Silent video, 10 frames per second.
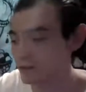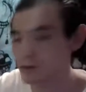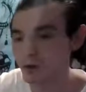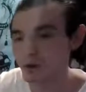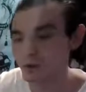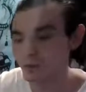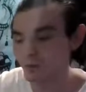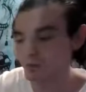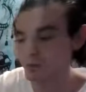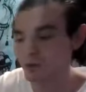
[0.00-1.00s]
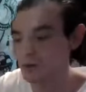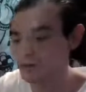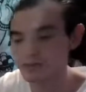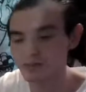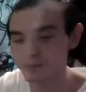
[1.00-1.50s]
You couldn't
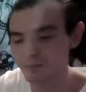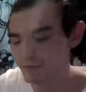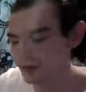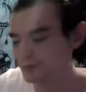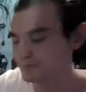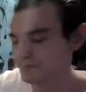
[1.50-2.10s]
lose, right?